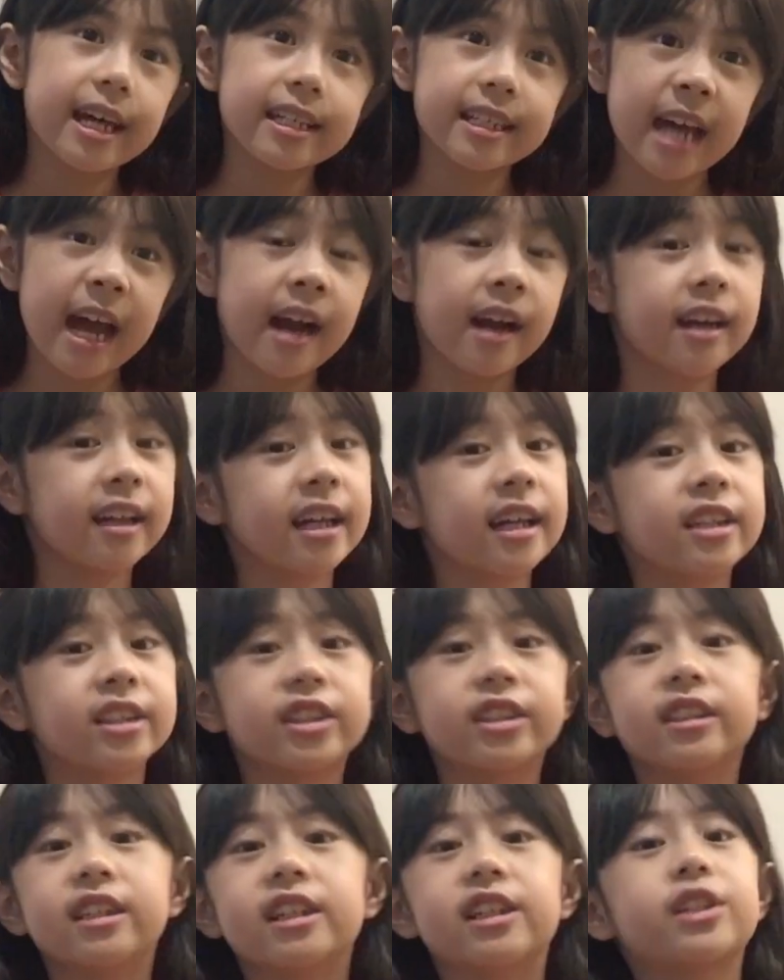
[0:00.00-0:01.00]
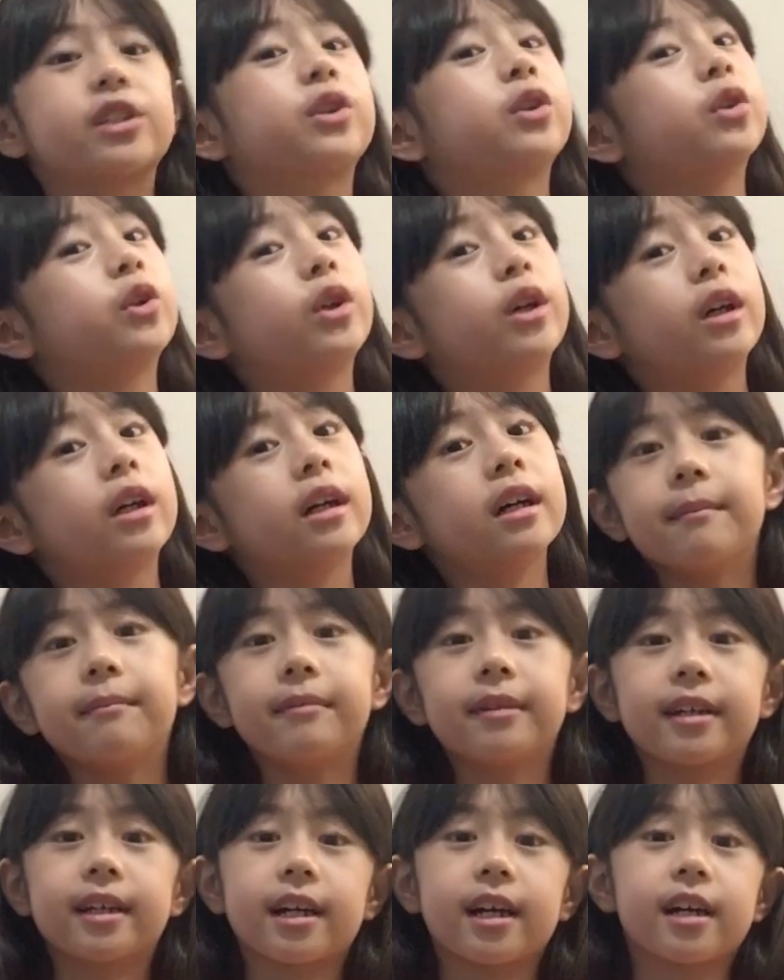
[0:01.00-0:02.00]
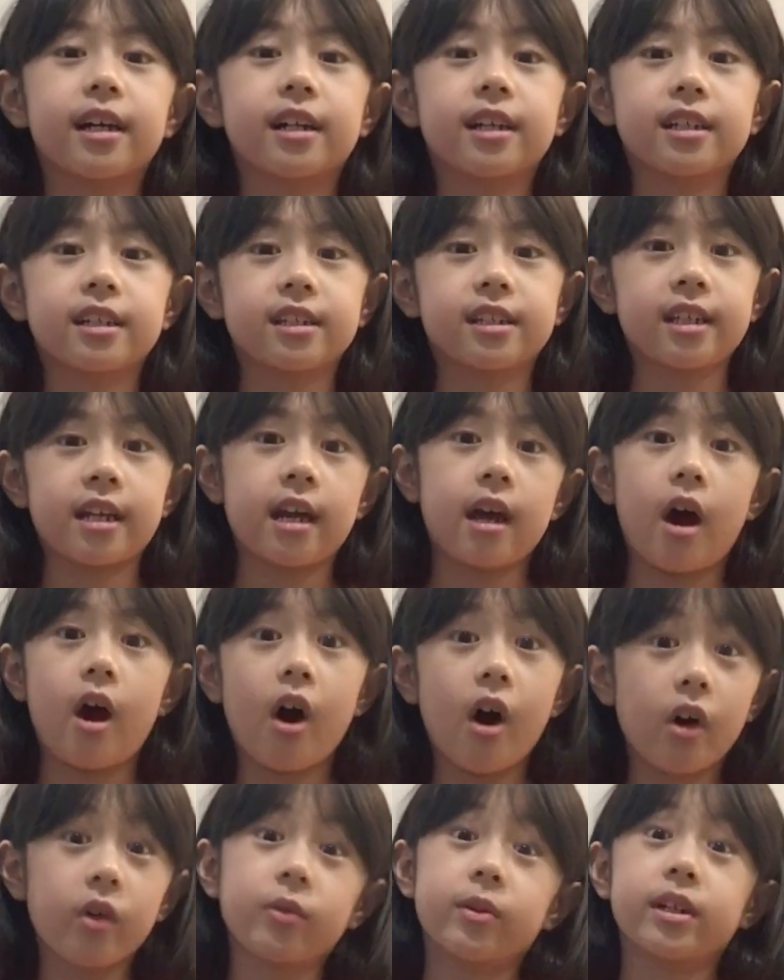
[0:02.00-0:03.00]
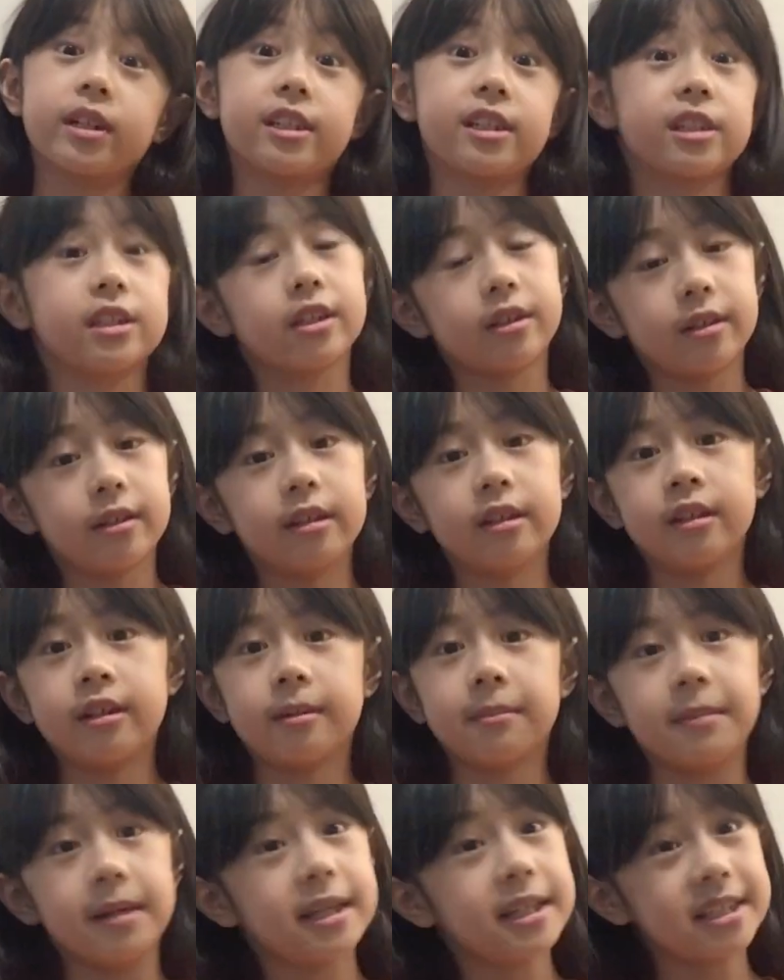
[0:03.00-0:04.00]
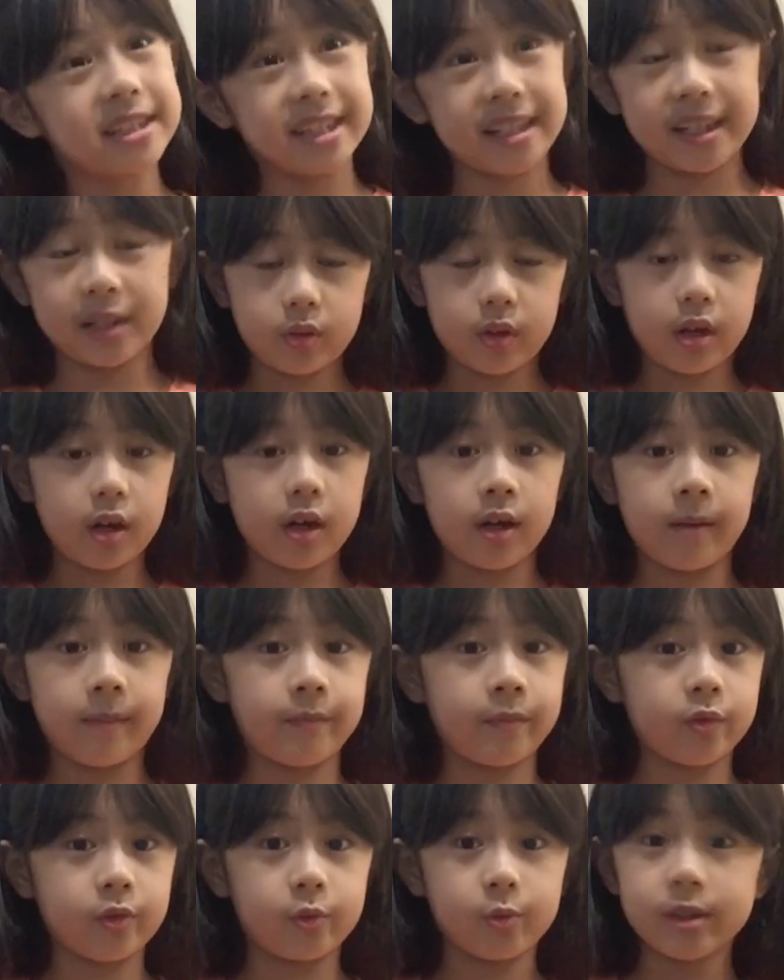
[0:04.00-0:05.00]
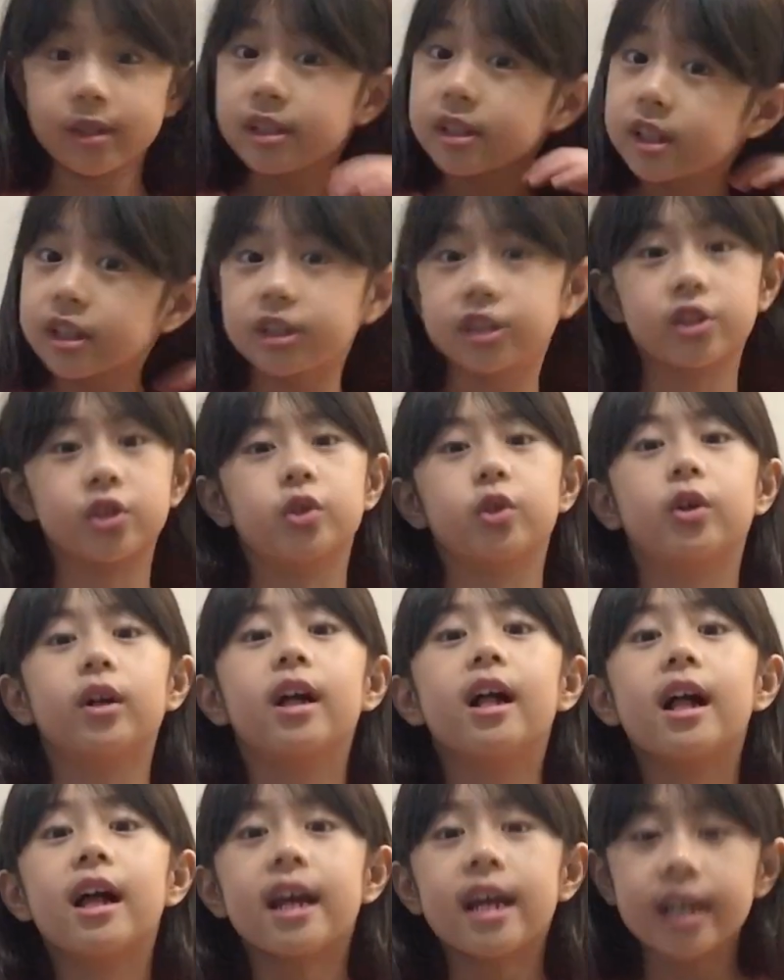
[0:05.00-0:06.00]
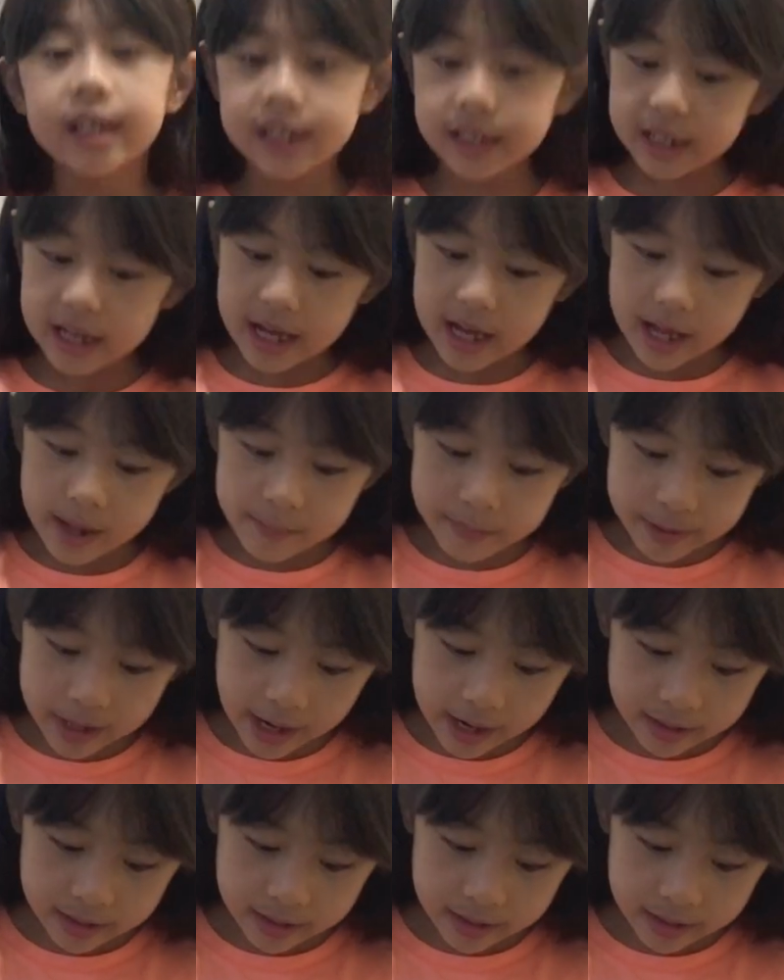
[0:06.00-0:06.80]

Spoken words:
let Harry enter this school because Hogwarts is an amazing wizard school. He helped